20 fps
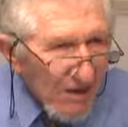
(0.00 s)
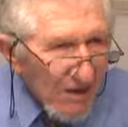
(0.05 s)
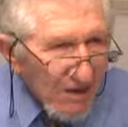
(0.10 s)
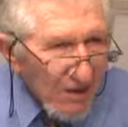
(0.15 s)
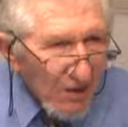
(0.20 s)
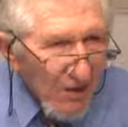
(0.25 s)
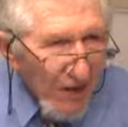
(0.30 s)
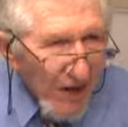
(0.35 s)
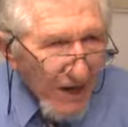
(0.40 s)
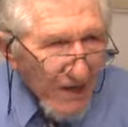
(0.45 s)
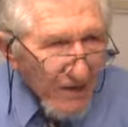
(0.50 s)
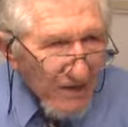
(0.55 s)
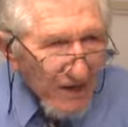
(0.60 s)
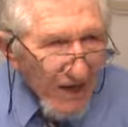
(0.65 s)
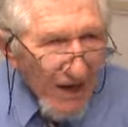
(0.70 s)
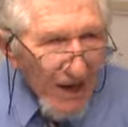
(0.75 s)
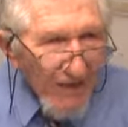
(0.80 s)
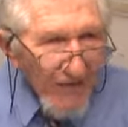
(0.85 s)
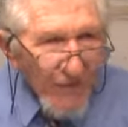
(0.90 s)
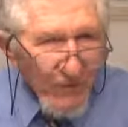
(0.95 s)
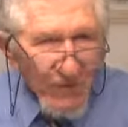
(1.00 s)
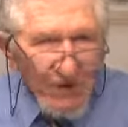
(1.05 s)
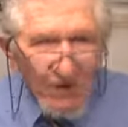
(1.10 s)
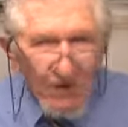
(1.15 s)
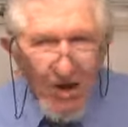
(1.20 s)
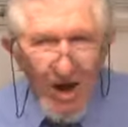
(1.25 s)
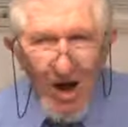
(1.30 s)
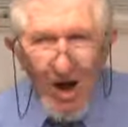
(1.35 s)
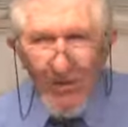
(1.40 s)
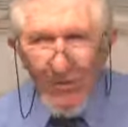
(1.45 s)
So I say, if we
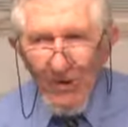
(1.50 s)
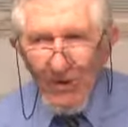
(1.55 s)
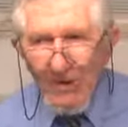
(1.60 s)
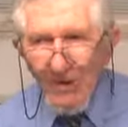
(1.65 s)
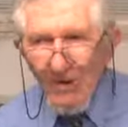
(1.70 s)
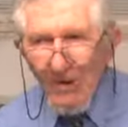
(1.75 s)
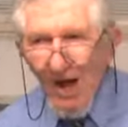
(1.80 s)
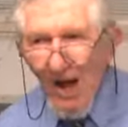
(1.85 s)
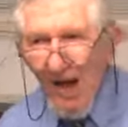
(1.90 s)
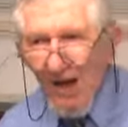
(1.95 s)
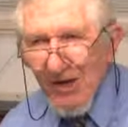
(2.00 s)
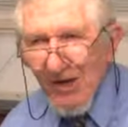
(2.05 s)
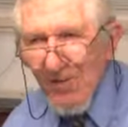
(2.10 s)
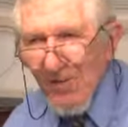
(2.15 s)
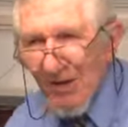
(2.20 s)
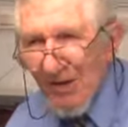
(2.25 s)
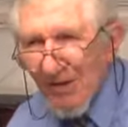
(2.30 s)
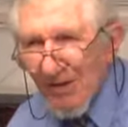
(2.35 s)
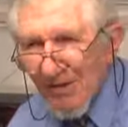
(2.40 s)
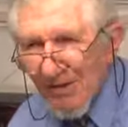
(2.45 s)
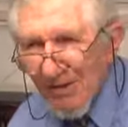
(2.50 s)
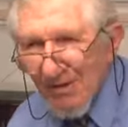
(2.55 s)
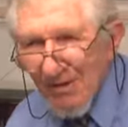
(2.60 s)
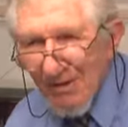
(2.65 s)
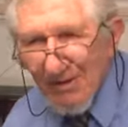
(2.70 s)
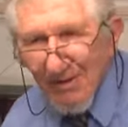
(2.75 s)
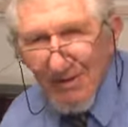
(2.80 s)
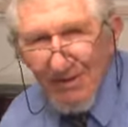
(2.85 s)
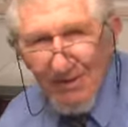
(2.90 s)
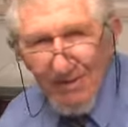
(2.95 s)
start with the document,
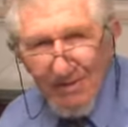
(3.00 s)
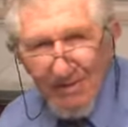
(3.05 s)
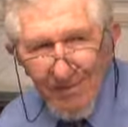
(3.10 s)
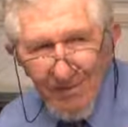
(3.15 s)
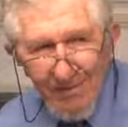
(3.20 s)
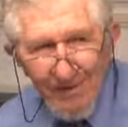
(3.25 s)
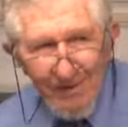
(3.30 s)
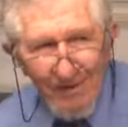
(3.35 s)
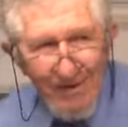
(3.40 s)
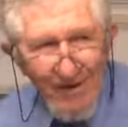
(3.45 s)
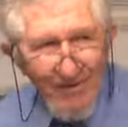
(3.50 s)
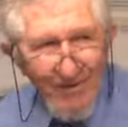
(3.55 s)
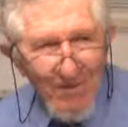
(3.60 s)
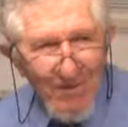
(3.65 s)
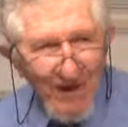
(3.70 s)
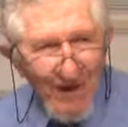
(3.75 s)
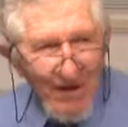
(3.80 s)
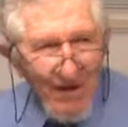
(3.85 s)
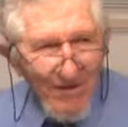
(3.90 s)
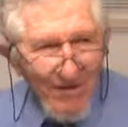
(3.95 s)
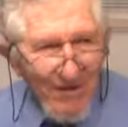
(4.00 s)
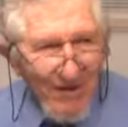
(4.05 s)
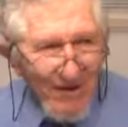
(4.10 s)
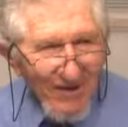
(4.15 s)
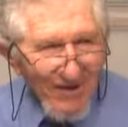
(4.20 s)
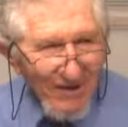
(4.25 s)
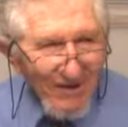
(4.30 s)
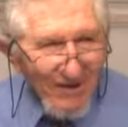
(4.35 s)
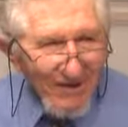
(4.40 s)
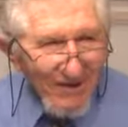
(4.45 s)
you'll never make it
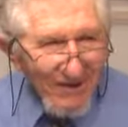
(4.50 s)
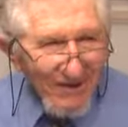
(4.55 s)
relevant.